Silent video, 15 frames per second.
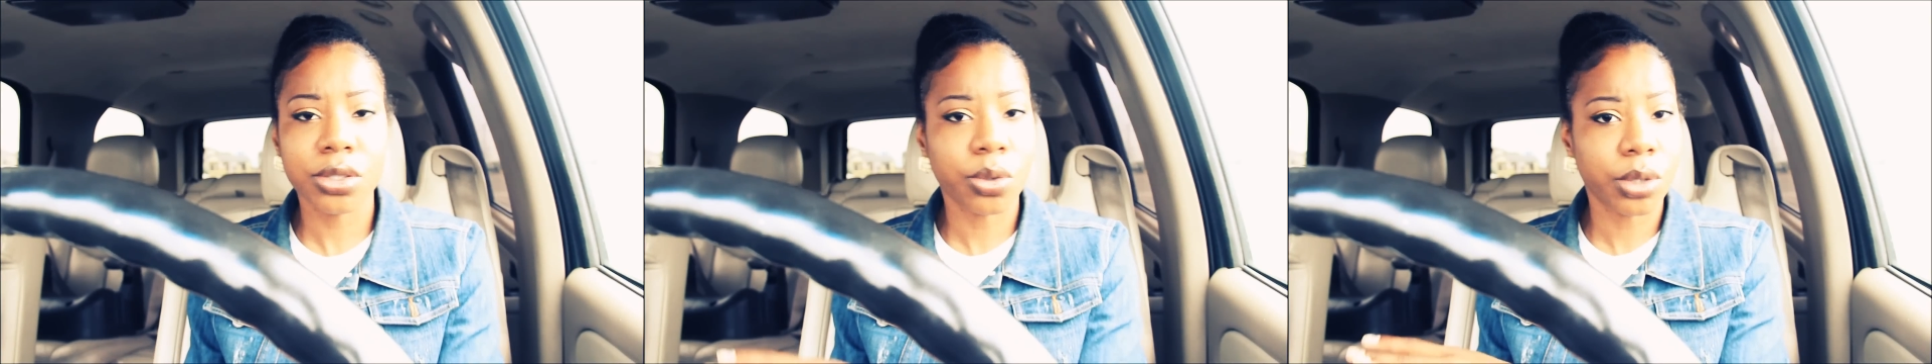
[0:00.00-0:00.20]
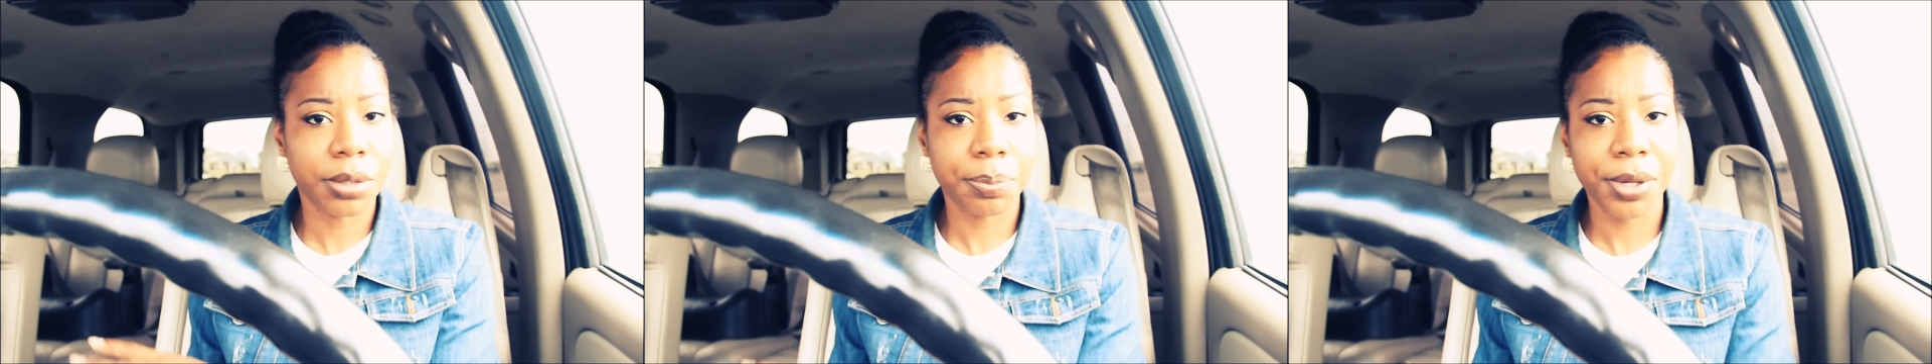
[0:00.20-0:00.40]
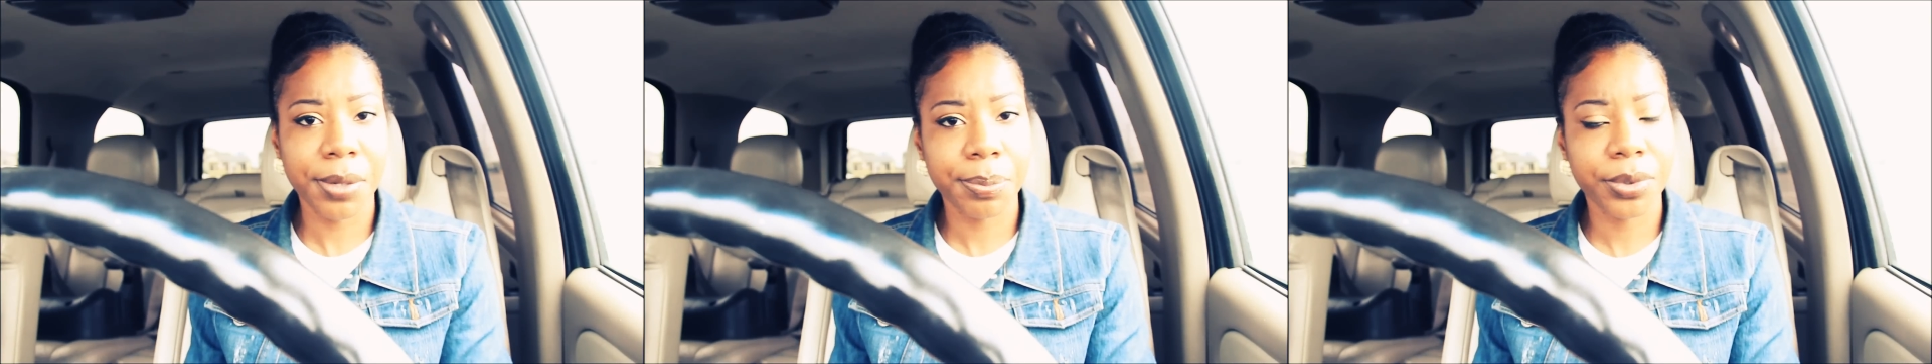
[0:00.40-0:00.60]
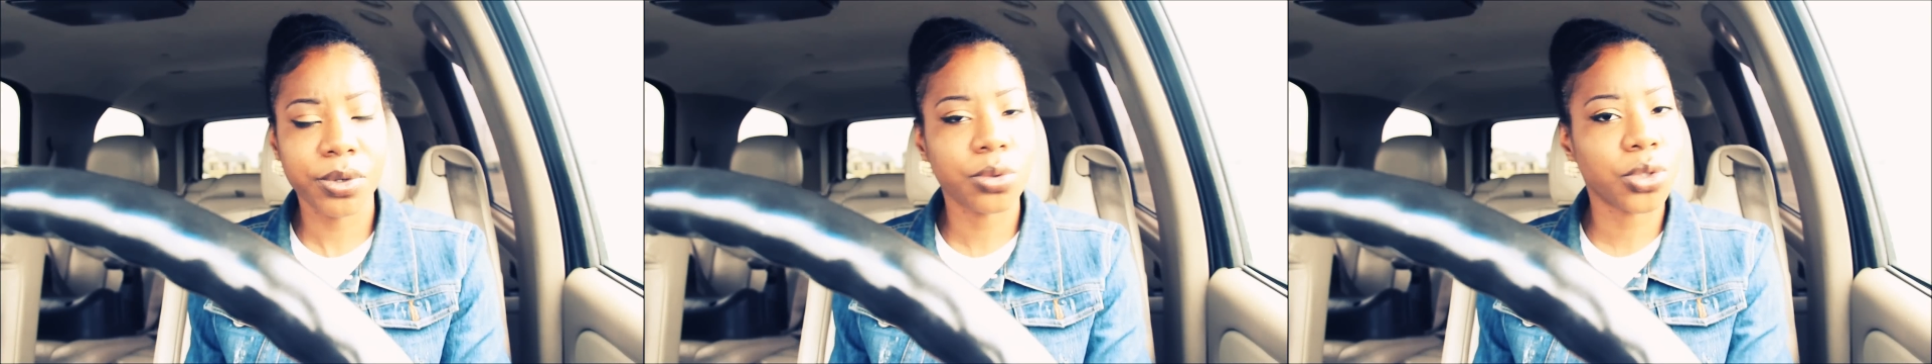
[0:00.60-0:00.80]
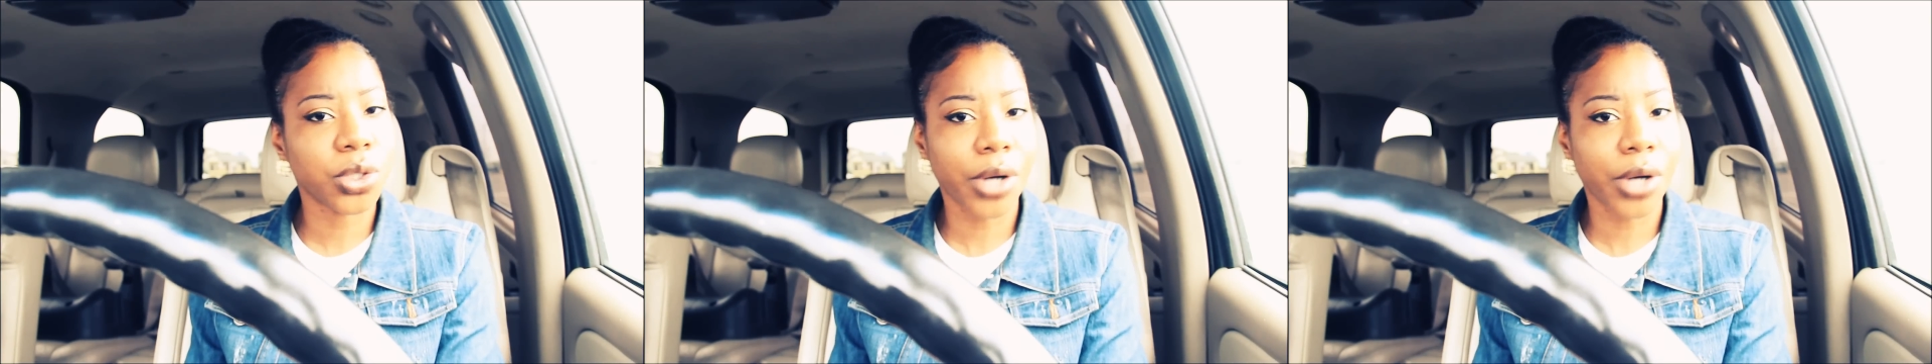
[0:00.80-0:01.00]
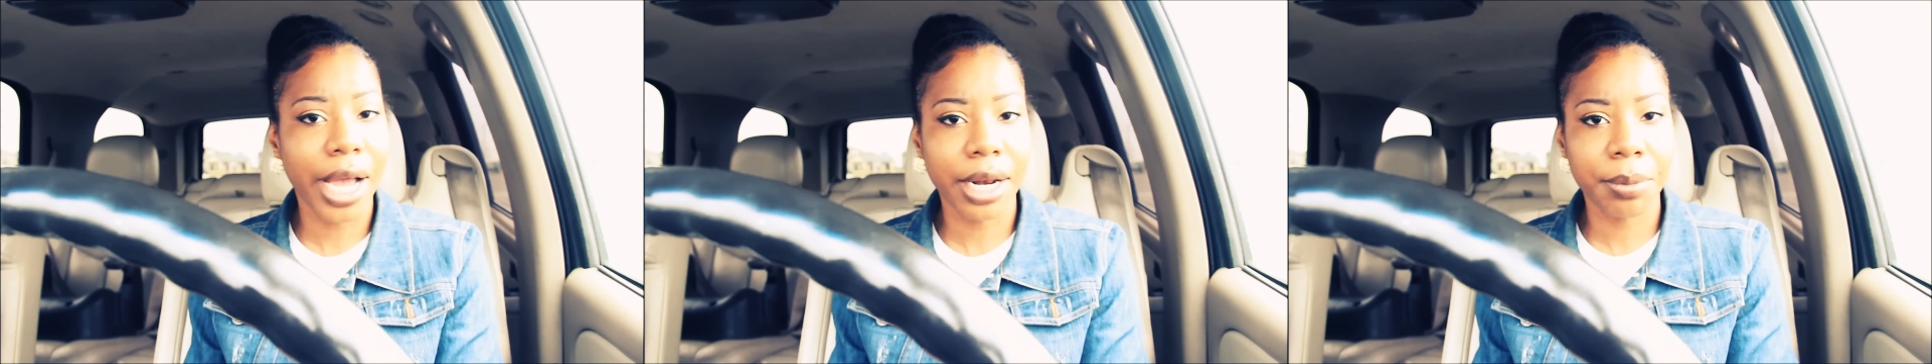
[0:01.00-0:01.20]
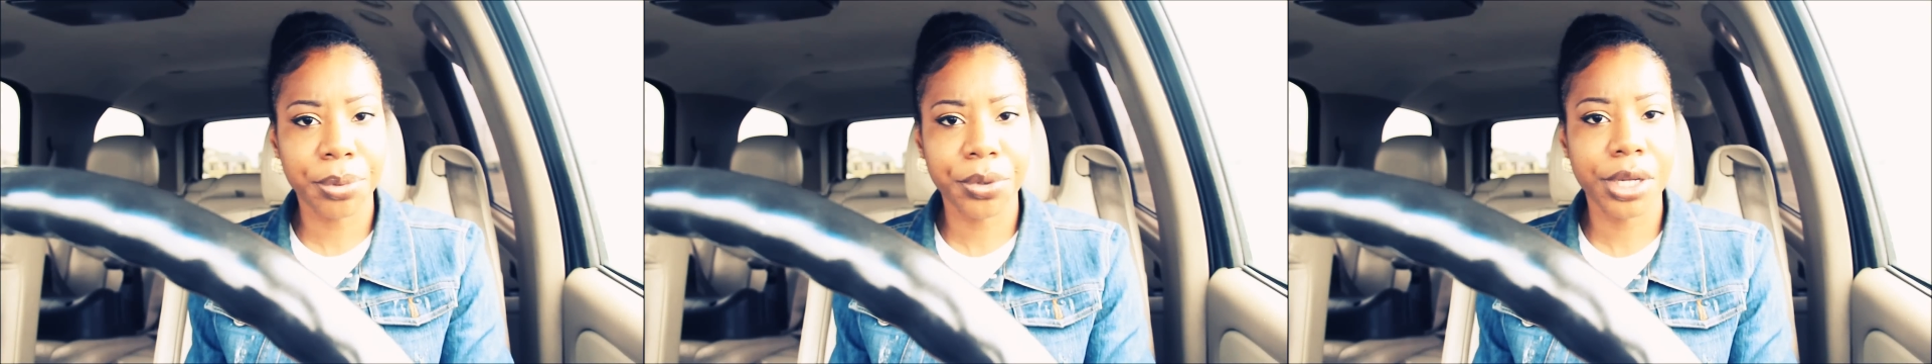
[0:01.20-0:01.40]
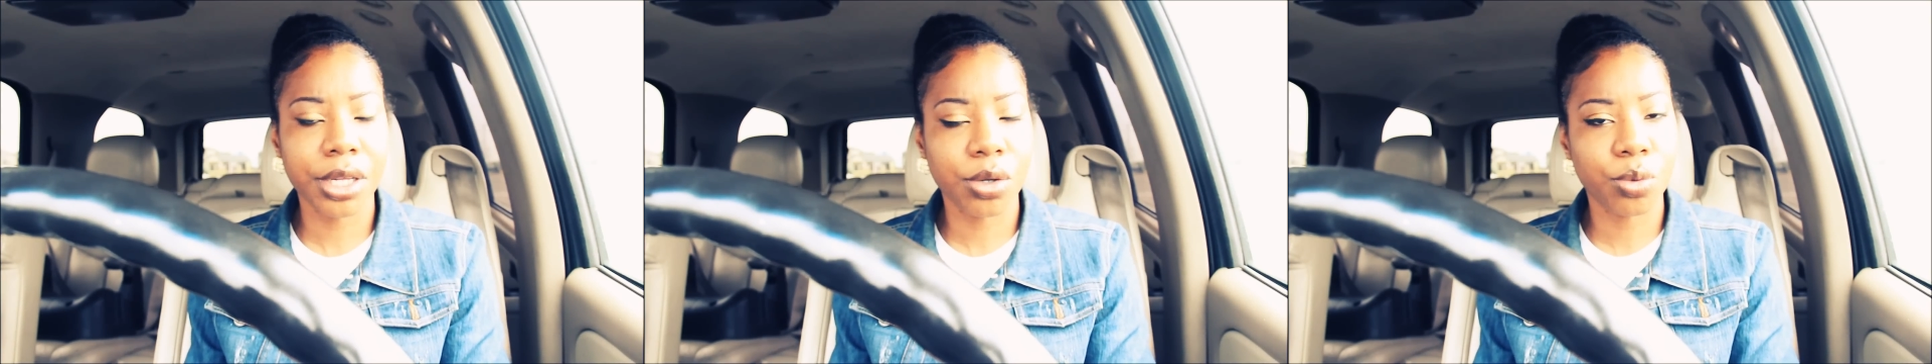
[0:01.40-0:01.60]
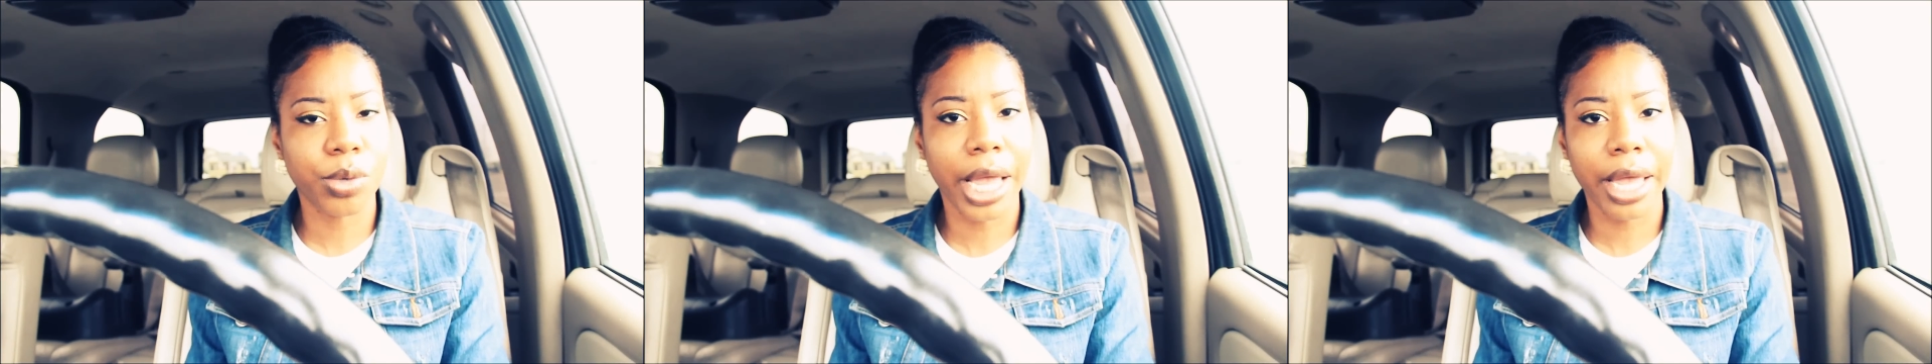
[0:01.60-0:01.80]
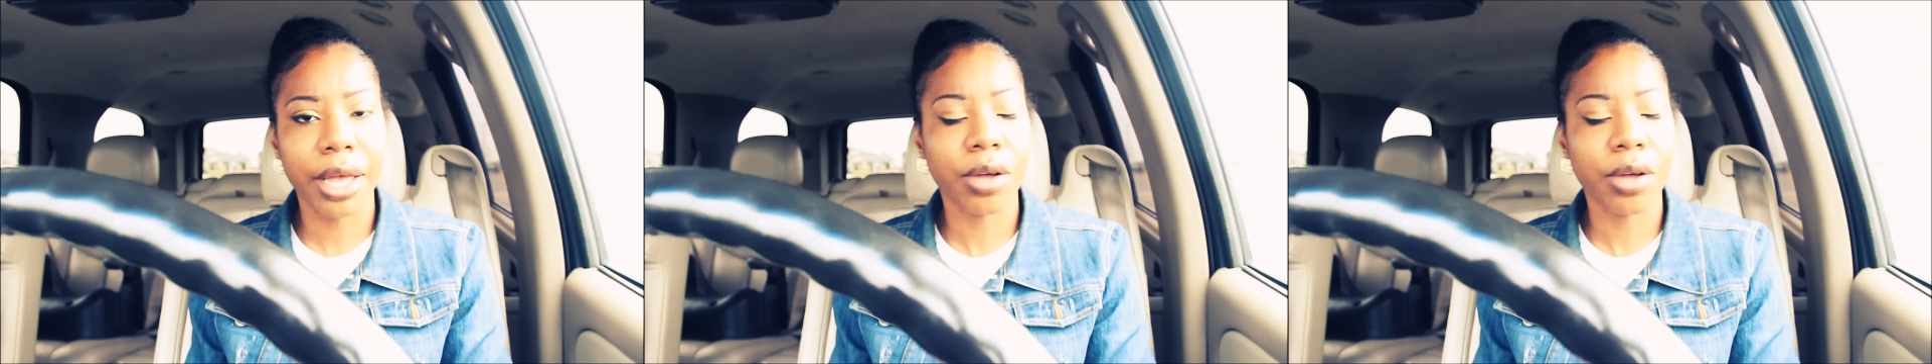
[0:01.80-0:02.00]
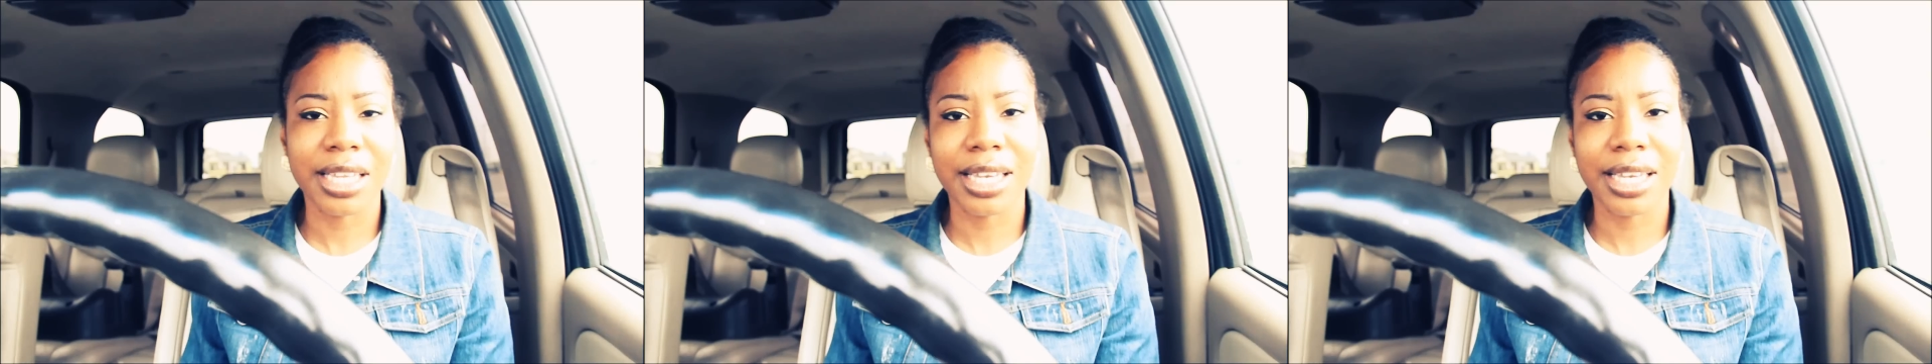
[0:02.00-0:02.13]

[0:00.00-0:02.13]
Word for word: or the people who try to bring you down,